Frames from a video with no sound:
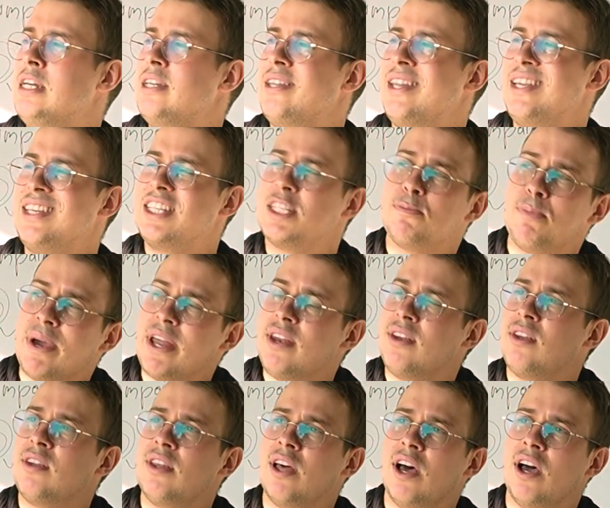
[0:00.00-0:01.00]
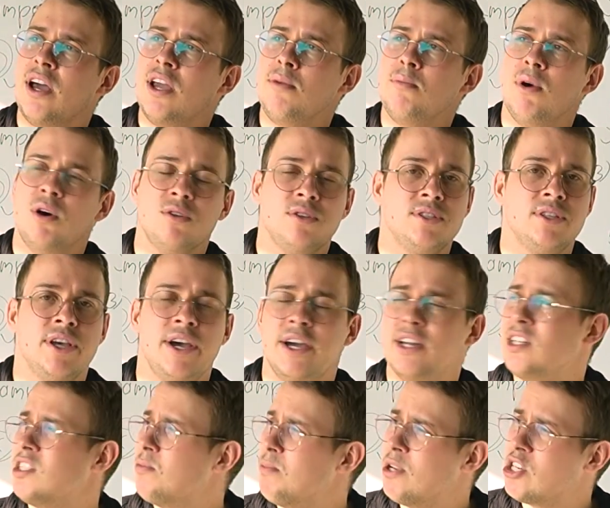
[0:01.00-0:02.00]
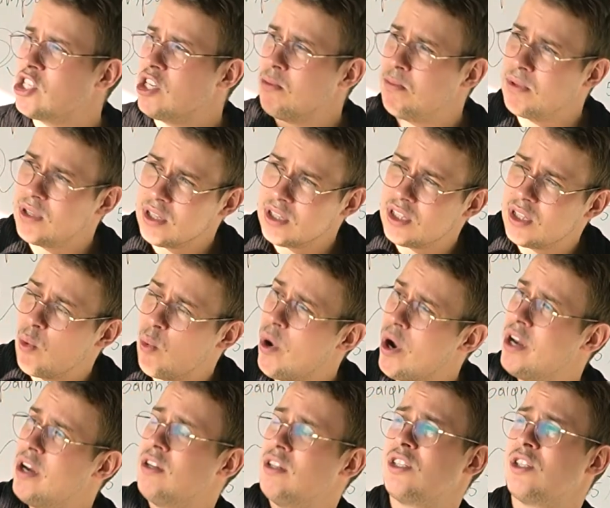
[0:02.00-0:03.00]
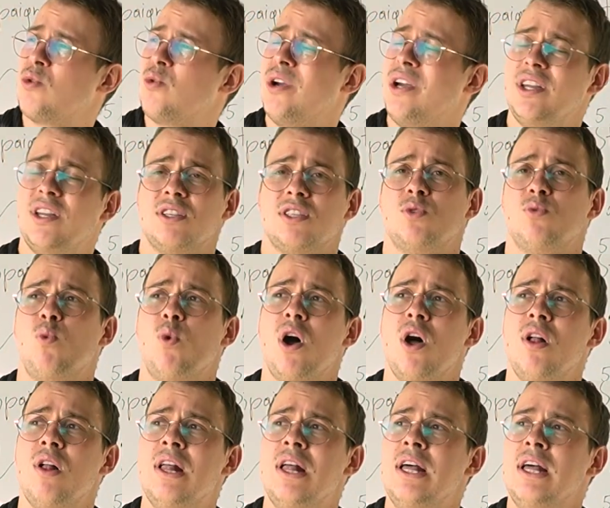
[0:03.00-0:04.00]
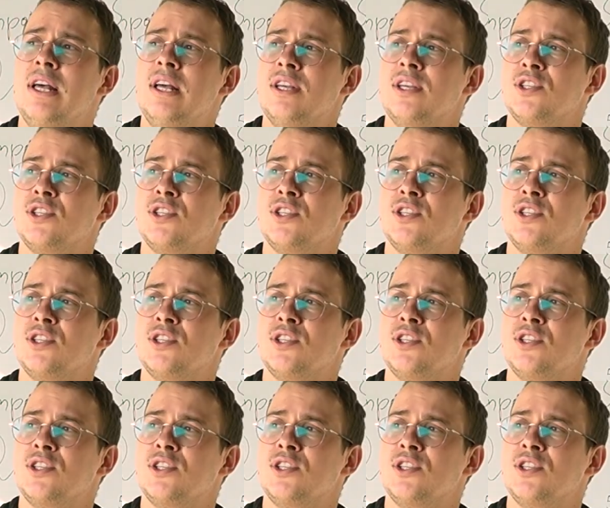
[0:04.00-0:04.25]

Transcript: They spend time outside, especially because the weather is great as well.